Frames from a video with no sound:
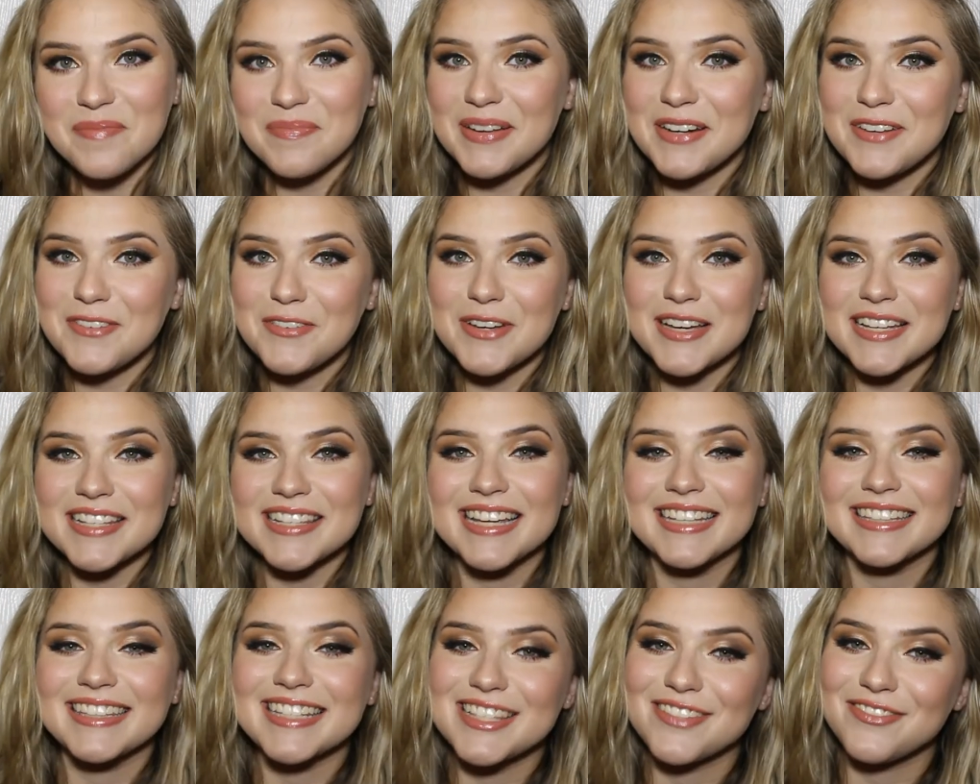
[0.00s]
But if you guys
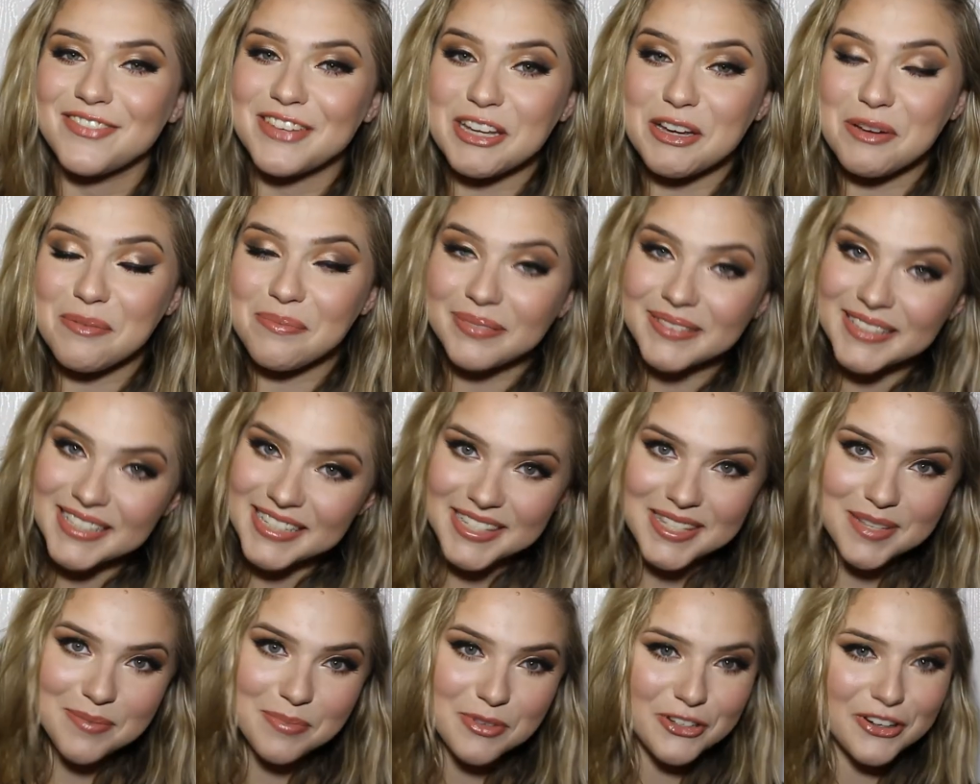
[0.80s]
like this video,
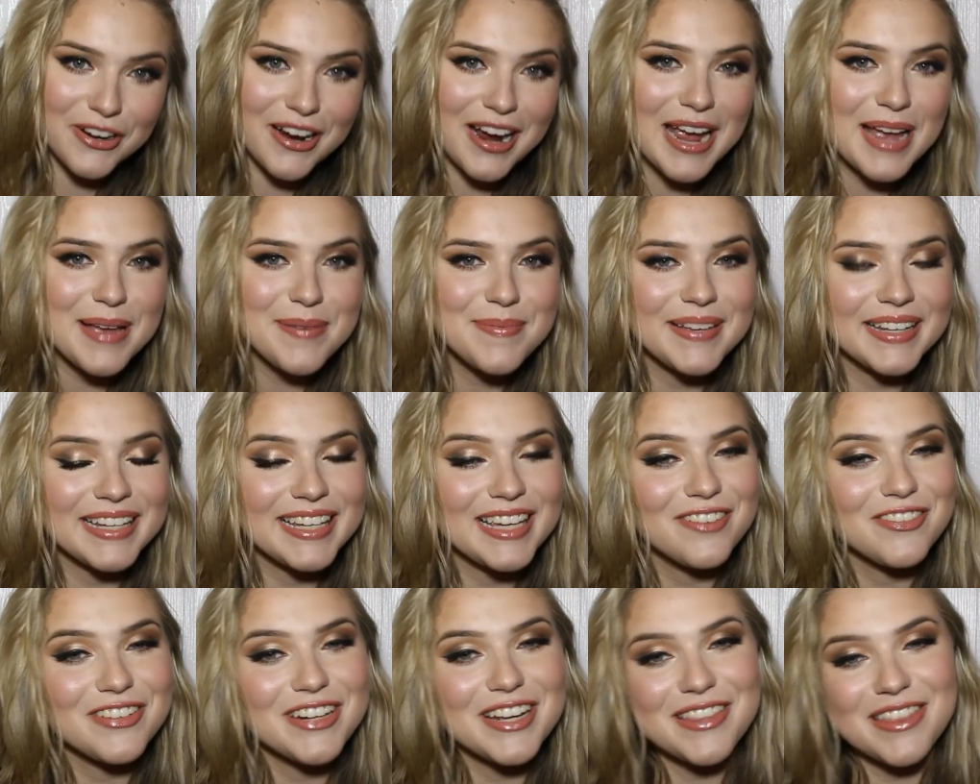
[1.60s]
please
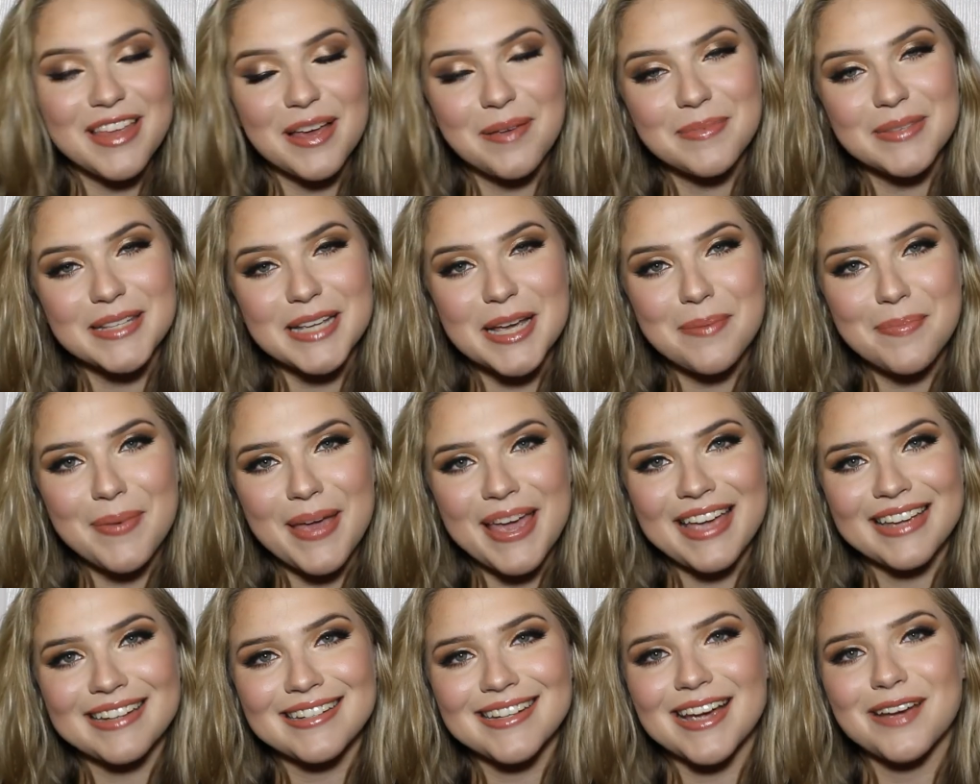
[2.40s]
subscribe, give it a thumbs up,
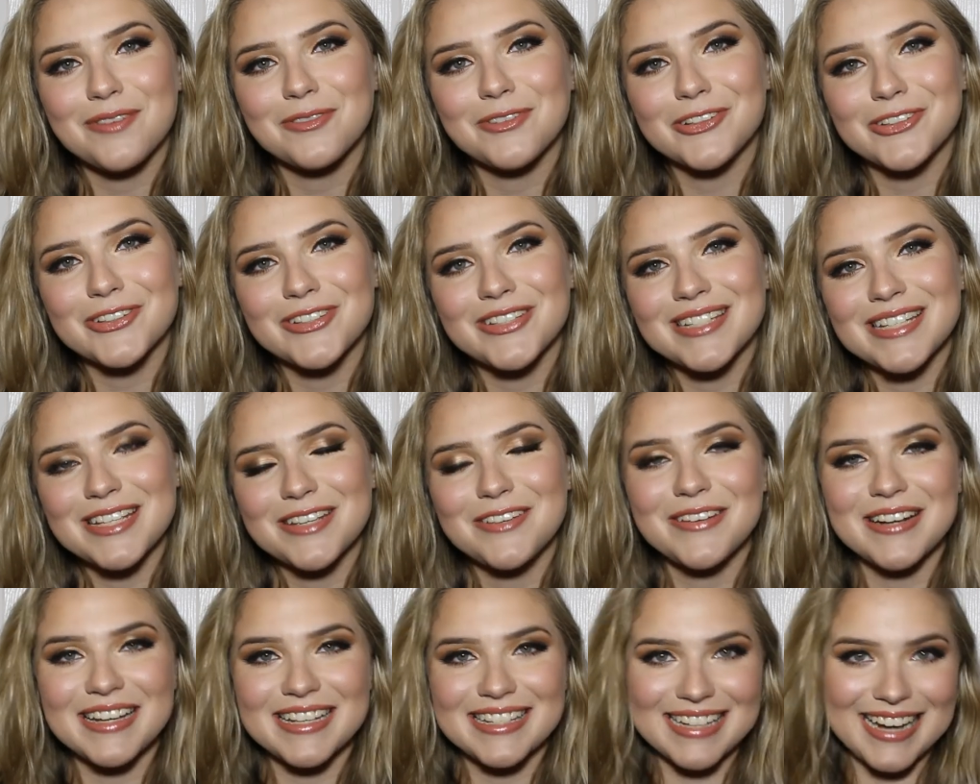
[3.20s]
and I will
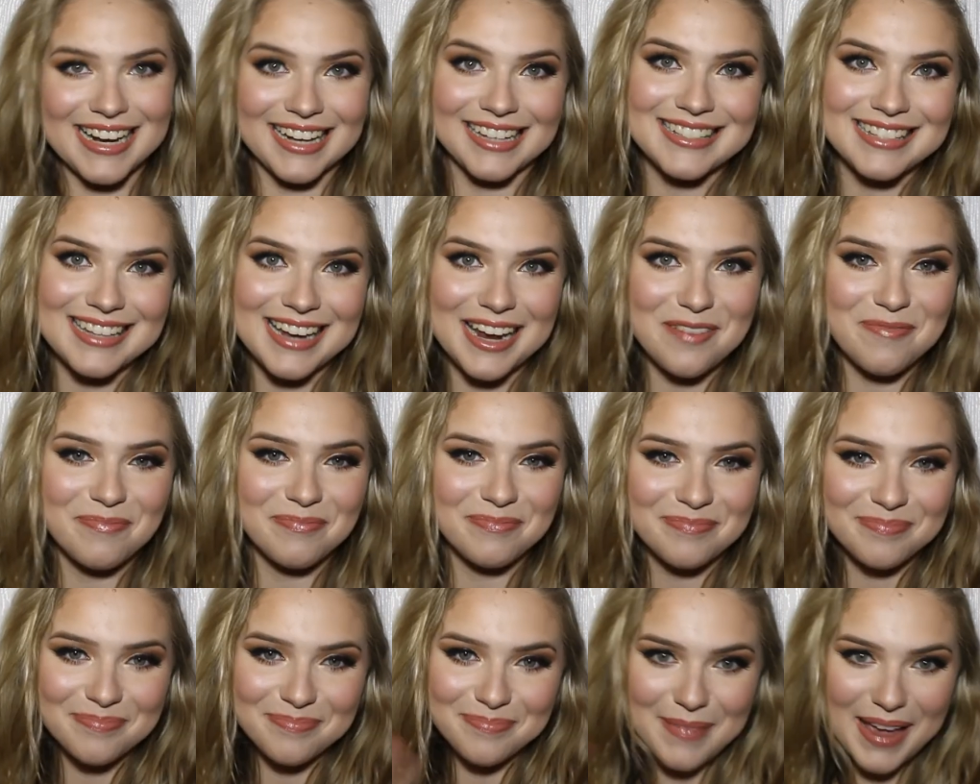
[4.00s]
see you guys next
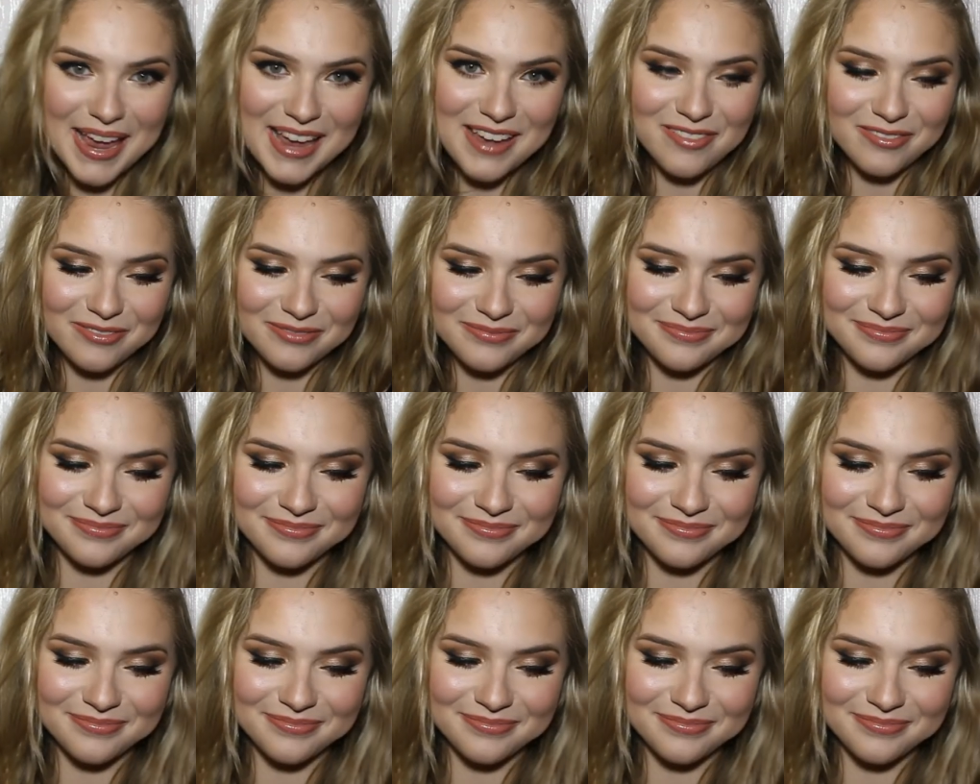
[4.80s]
time. Bye.